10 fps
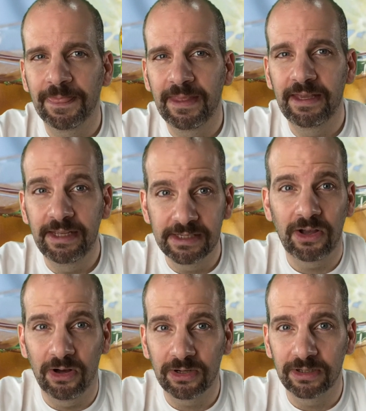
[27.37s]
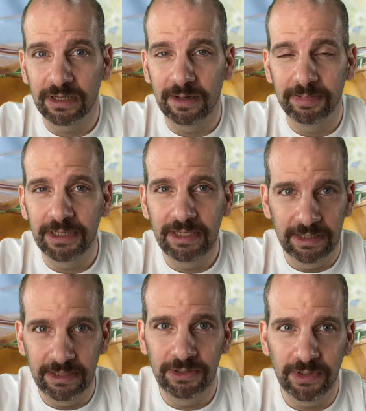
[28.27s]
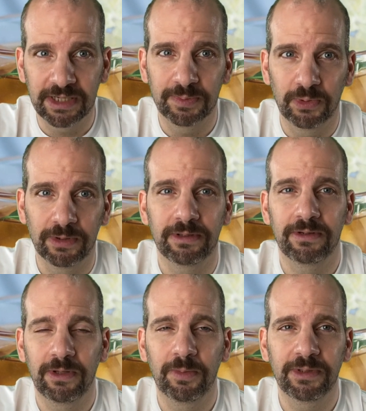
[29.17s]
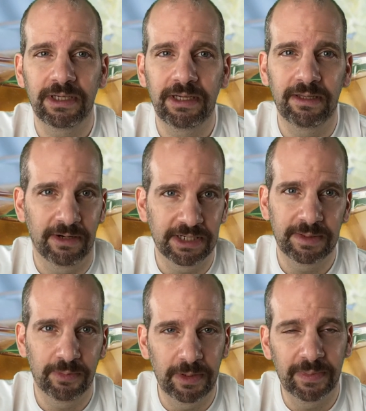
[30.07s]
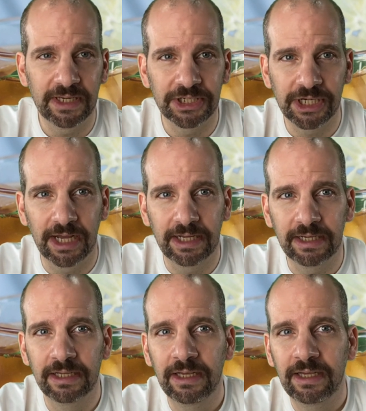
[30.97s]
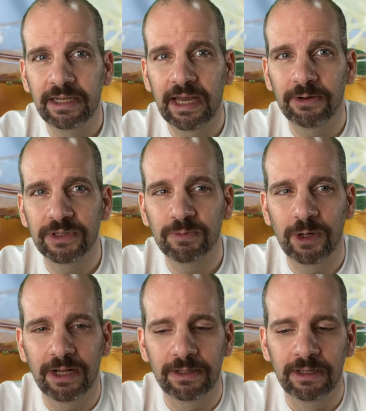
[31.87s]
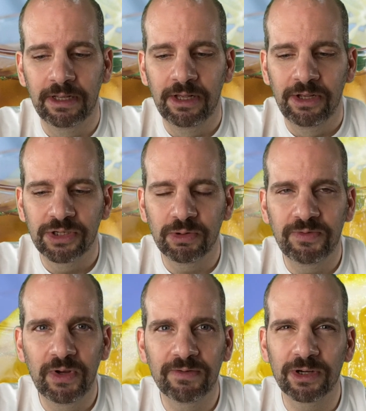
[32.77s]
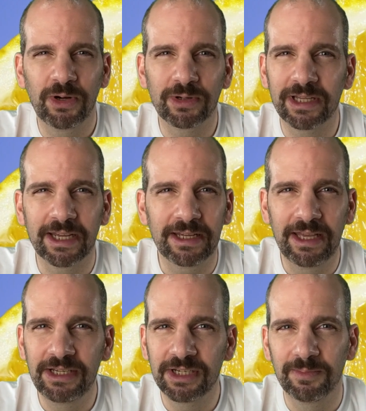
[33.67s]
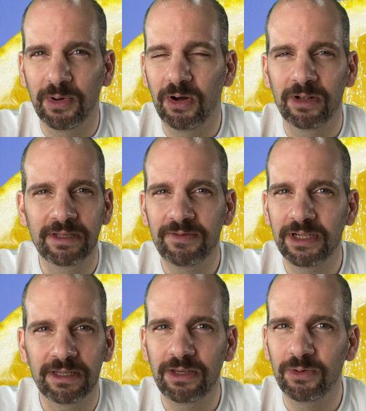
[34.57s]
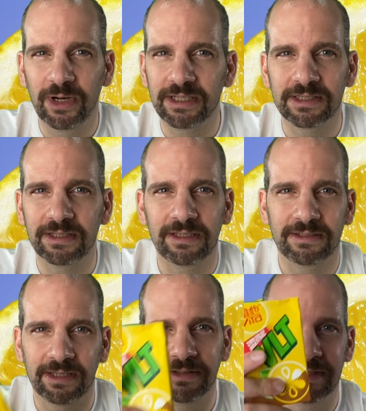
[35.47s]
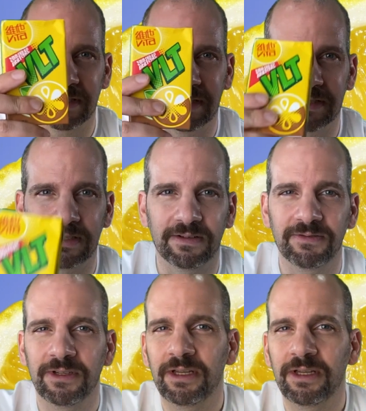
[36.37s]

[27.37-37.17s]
It is a Hong Kong company and they do export globally. They're actually pretty big in China now as well. So if you ever go to like an Asian mall, even in the US, they sell this kind of stuff,